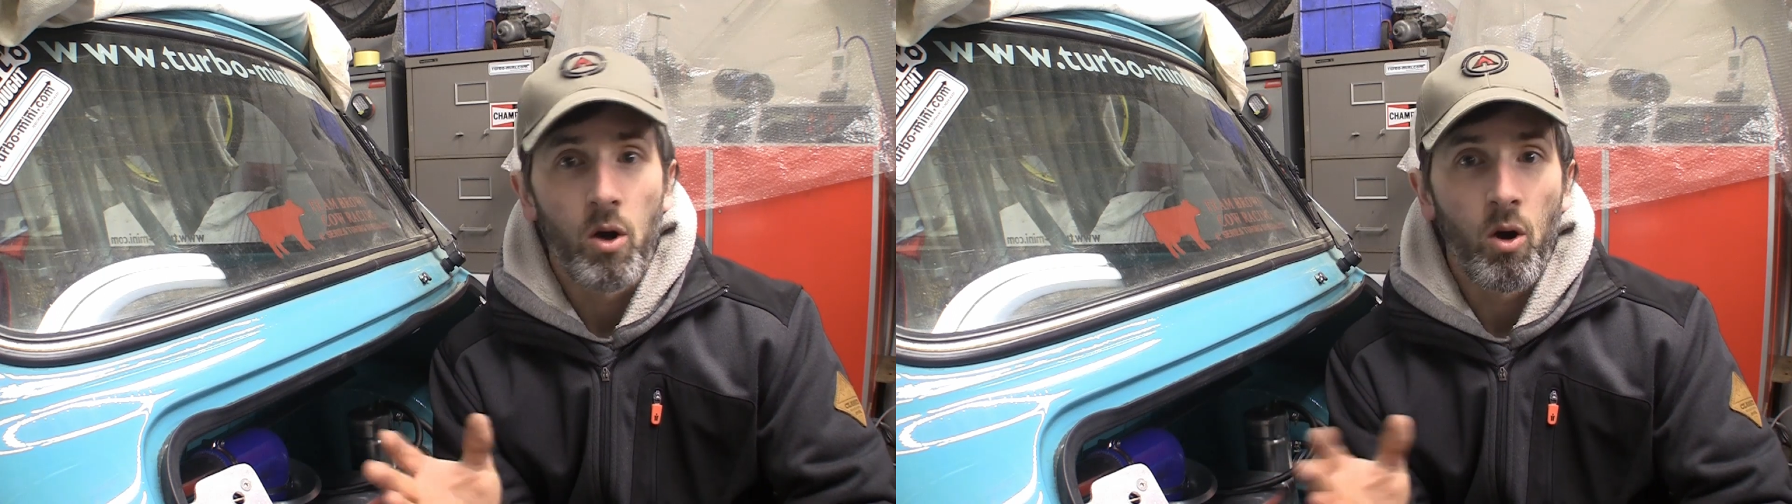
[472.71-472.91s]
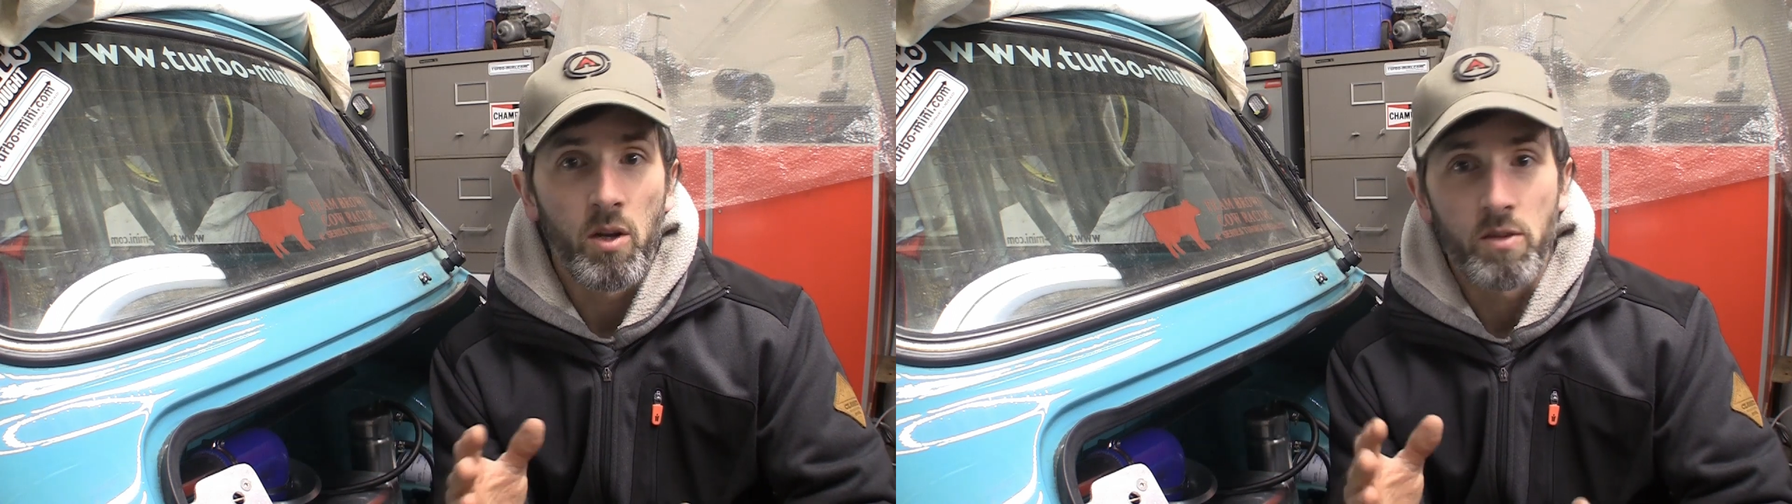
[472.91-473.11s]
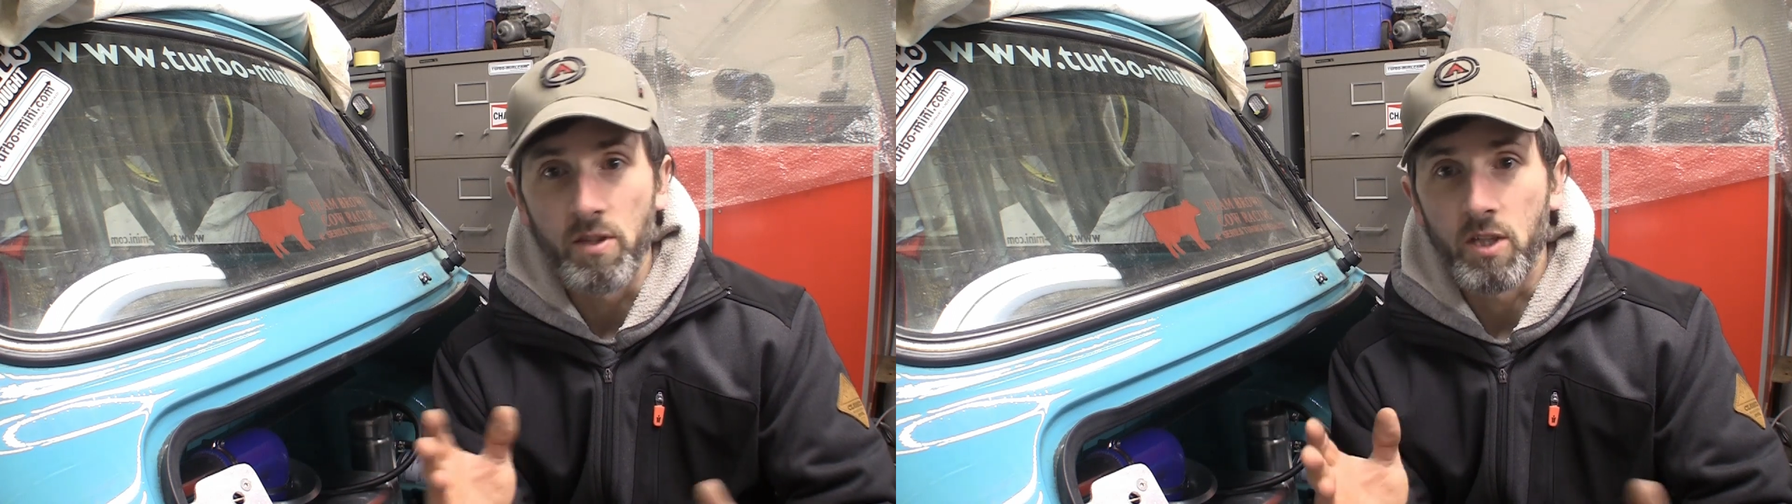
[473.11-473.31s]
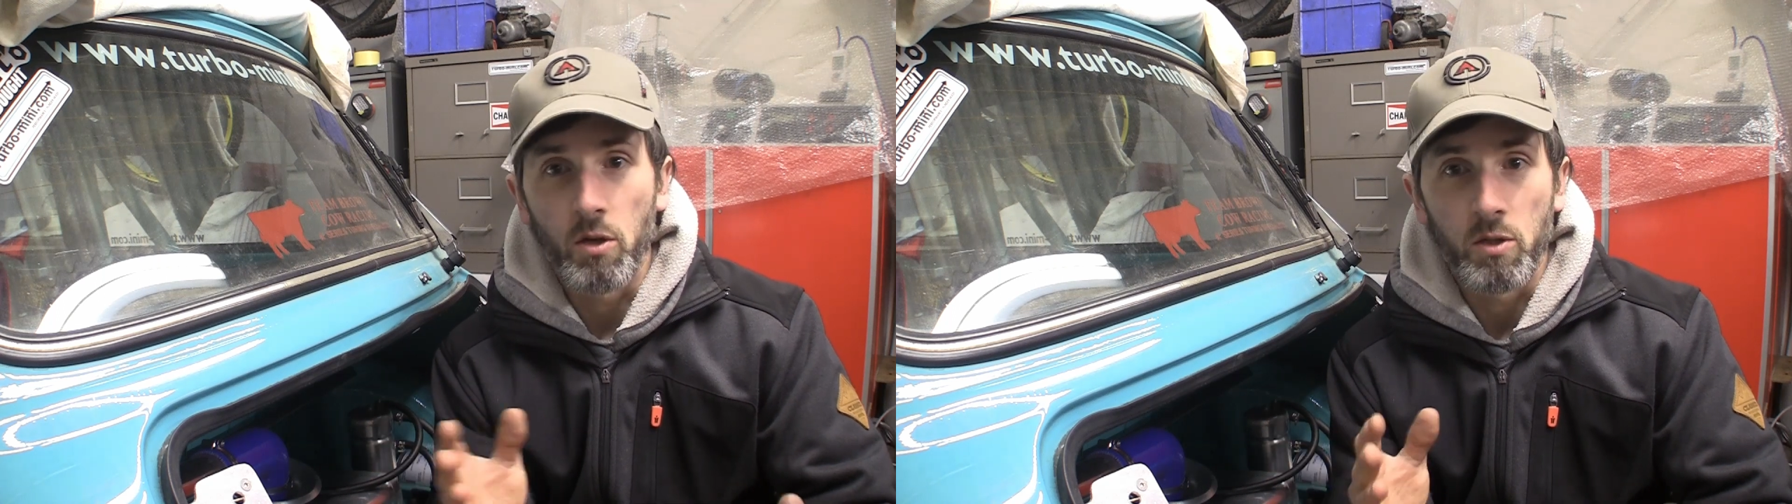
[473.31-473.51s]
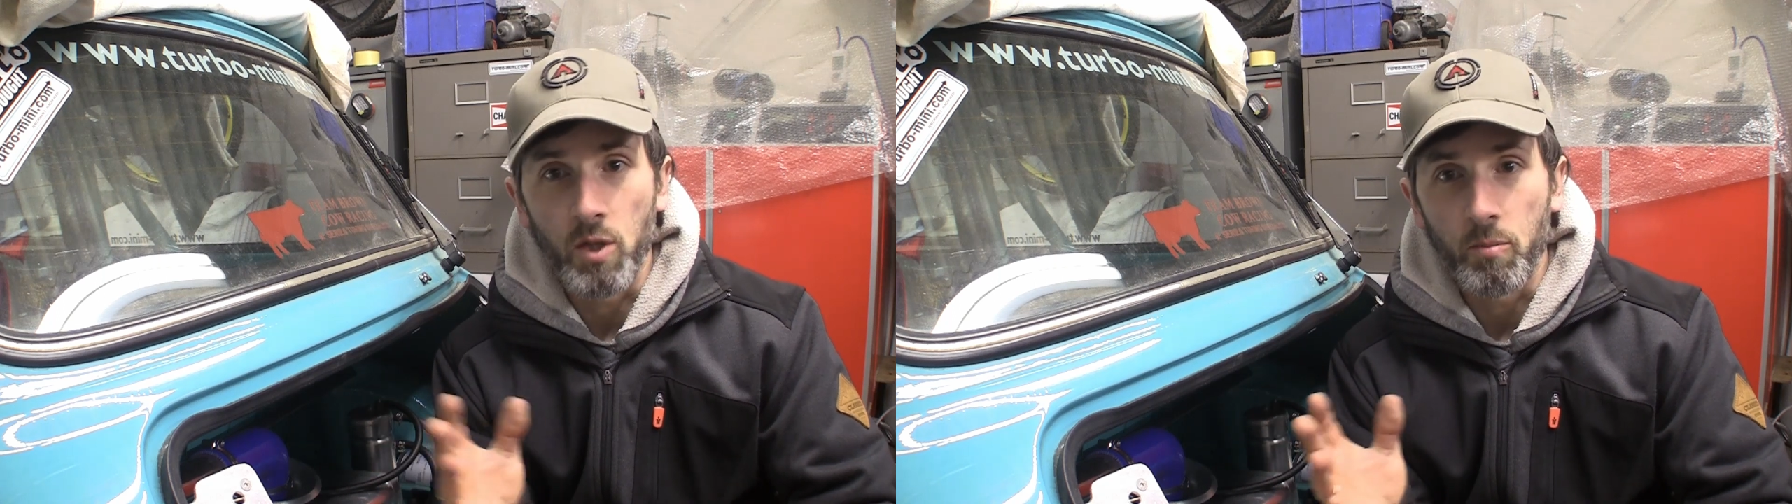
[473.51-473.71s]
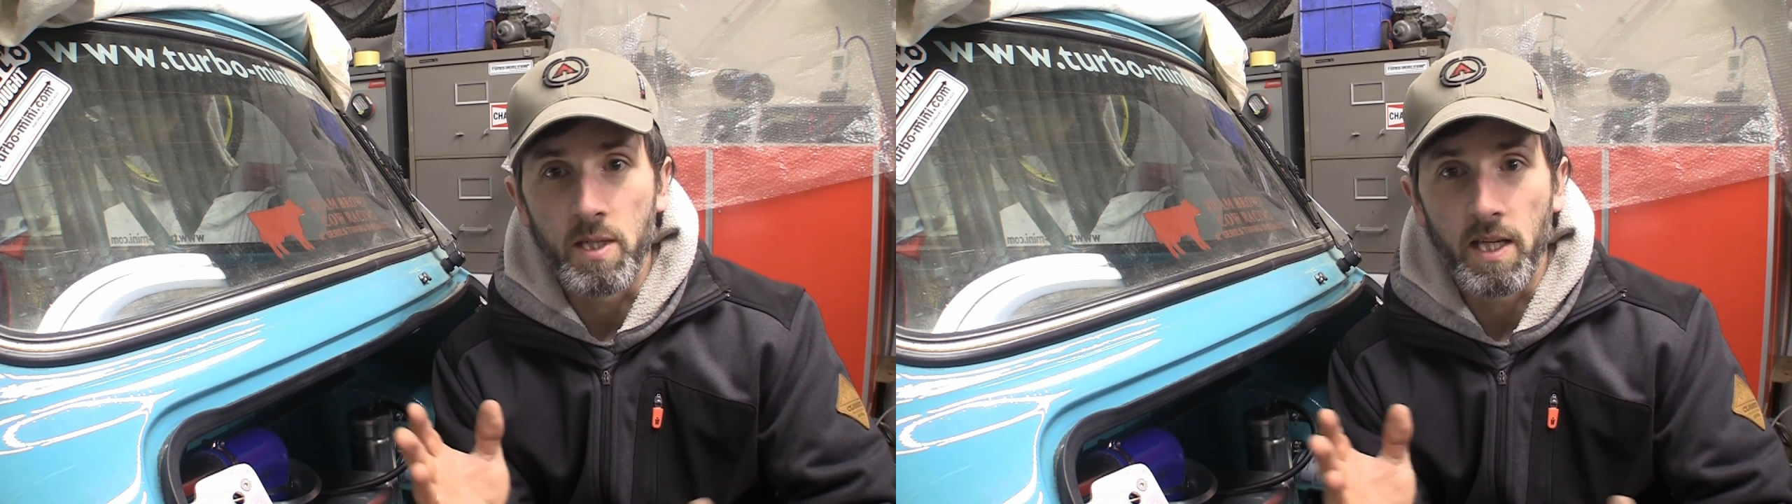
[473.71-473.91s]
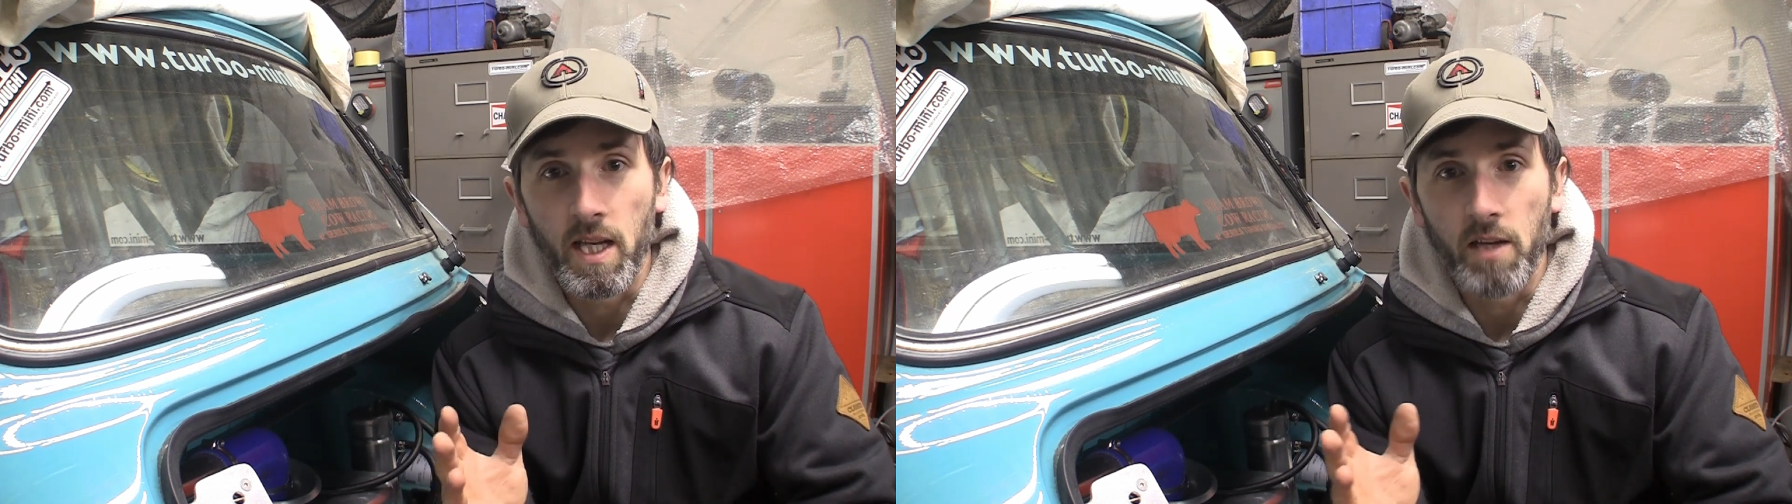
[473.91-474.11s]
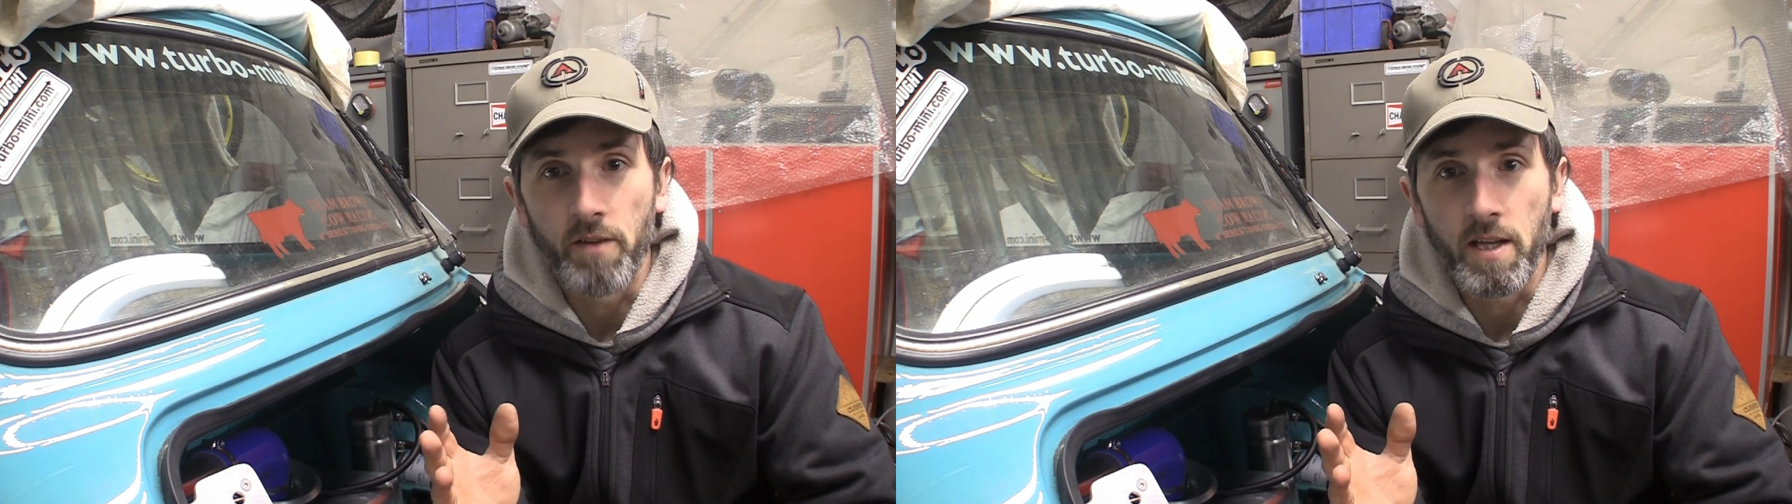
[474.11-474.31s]
or your intercooler is not
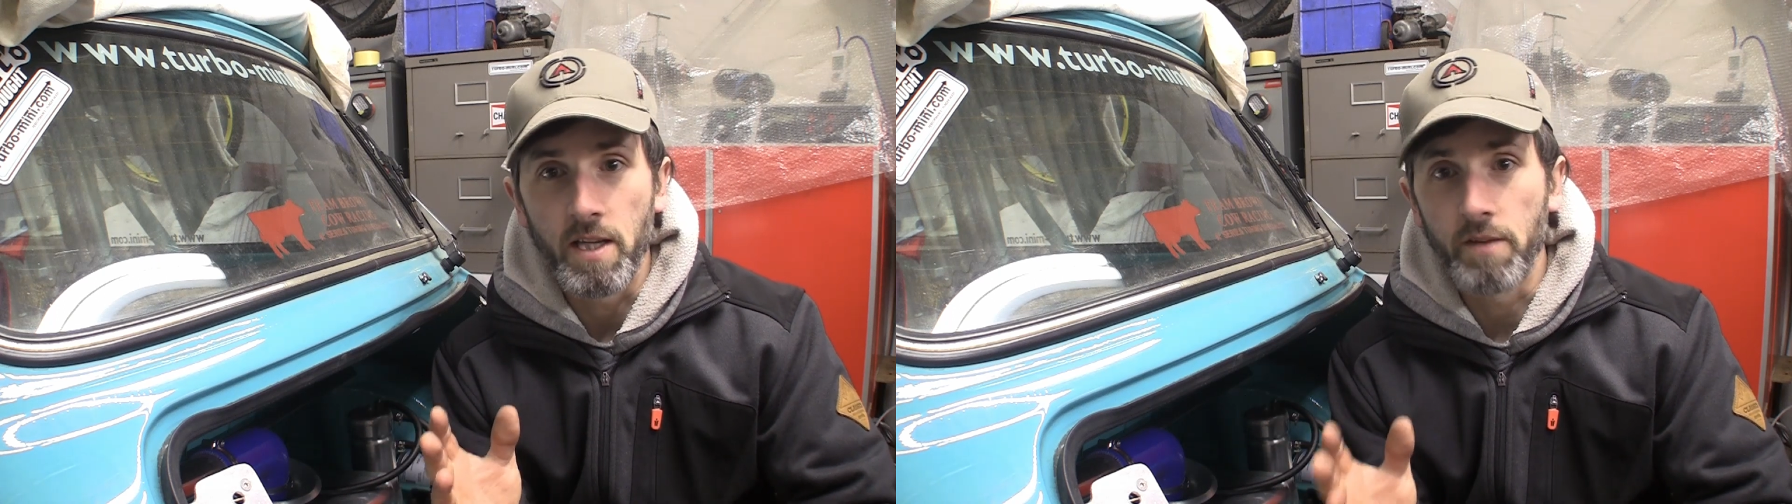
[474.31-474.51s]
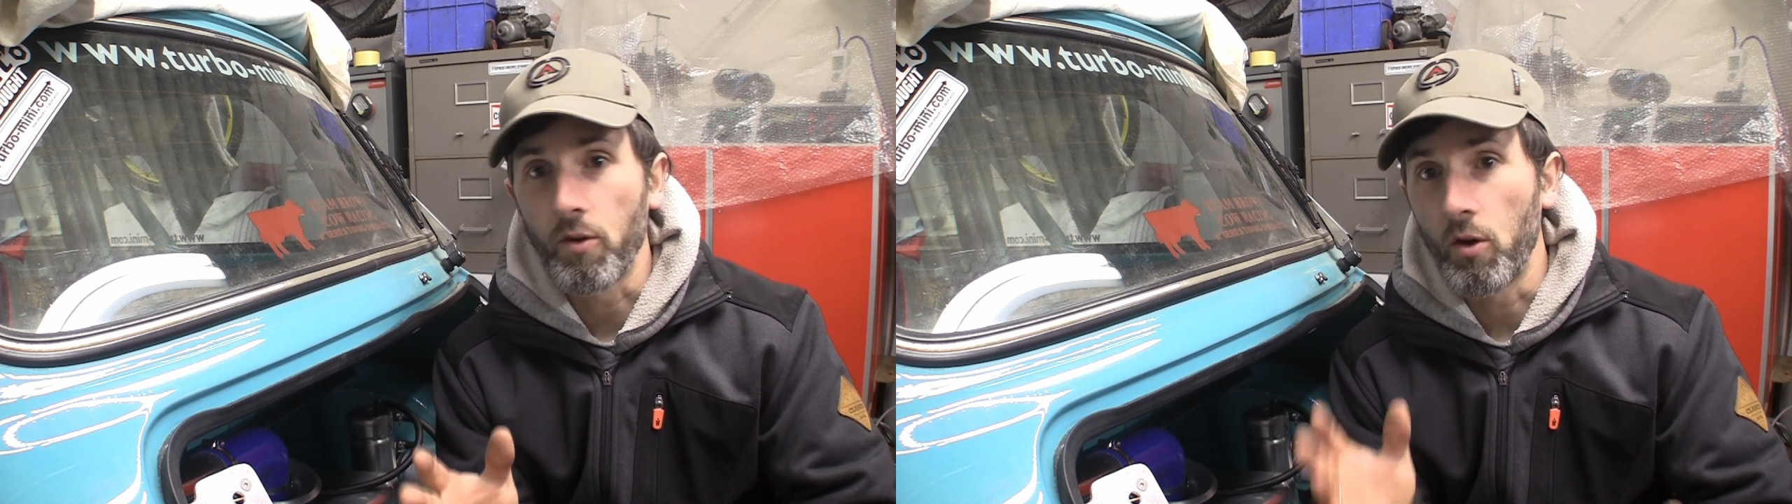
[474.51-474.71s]
particularly effective,